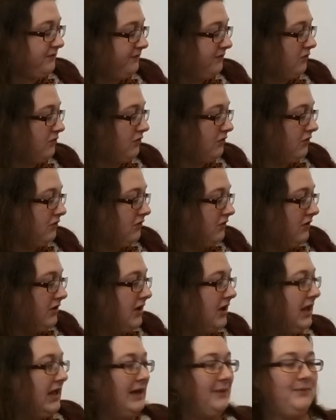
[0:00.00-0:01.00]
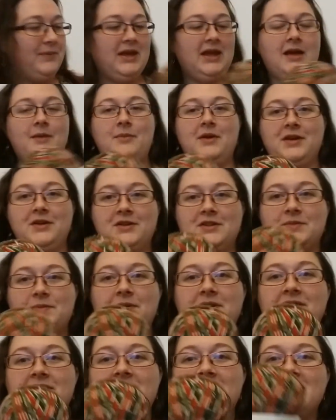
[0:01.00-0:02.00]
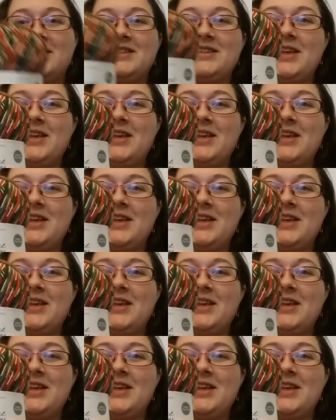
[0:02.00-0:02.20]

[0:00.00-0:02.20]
for me and my husband.